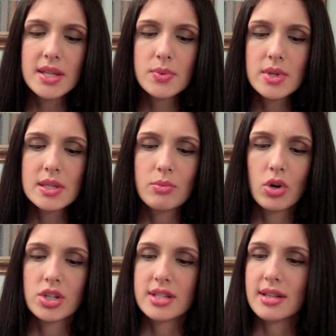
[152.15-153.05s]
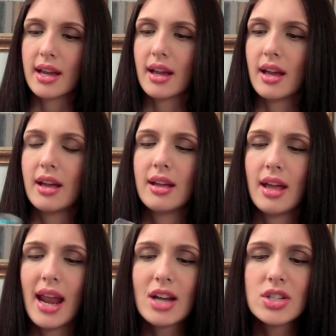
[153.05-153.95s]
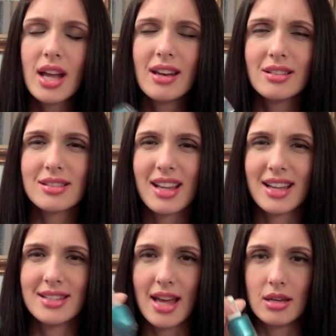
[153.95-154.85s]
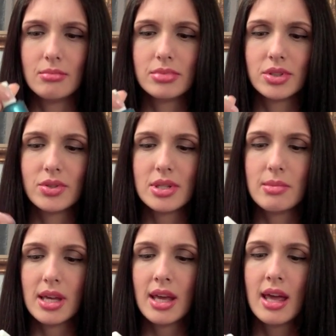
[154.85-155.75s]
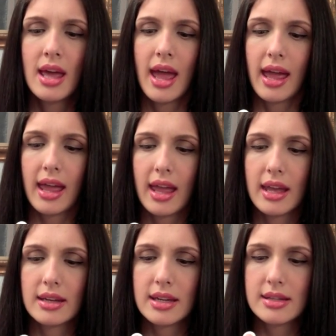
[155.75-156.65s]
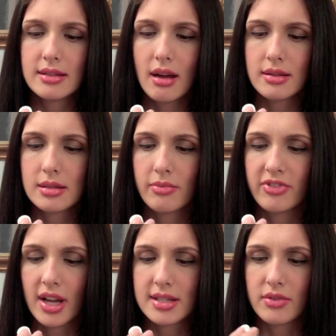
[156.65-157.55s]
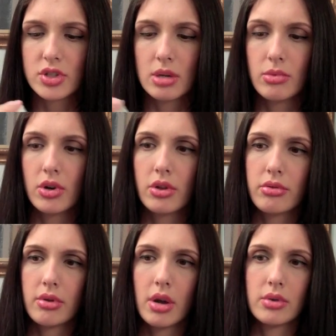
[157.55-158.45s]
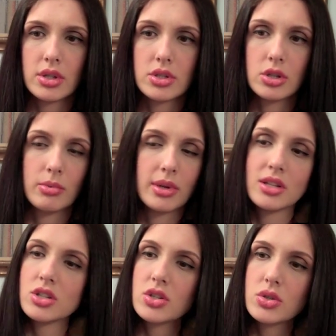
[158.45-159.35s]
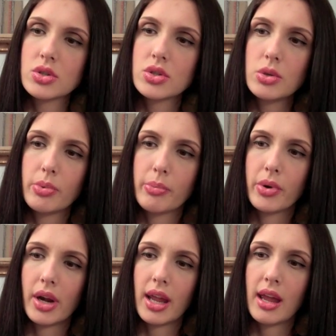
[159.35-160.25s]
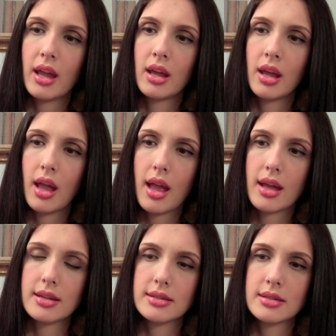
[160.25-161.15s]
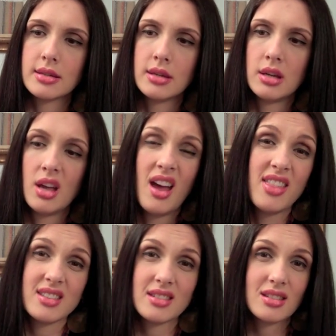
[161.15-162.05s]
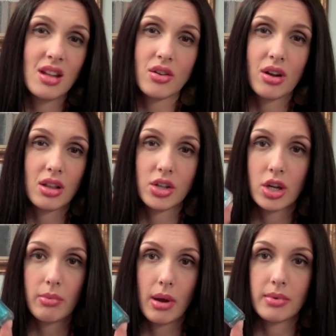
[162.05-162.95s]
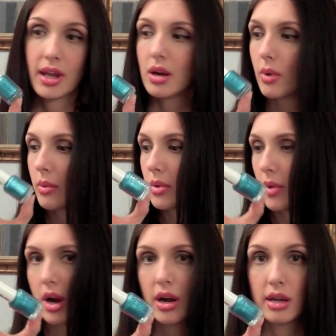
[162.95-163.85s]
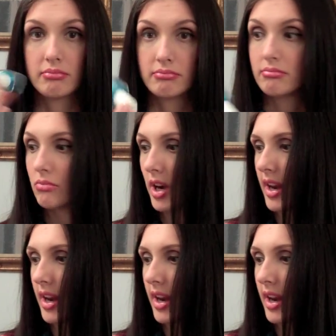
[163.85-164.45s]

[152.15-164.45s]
this one is more just like a, it actually kind of looks like a denim blue to me, and it's got some flecks of shimmer throughout it too, but it's just super pretty. And this is another color you could probably get away with wearing right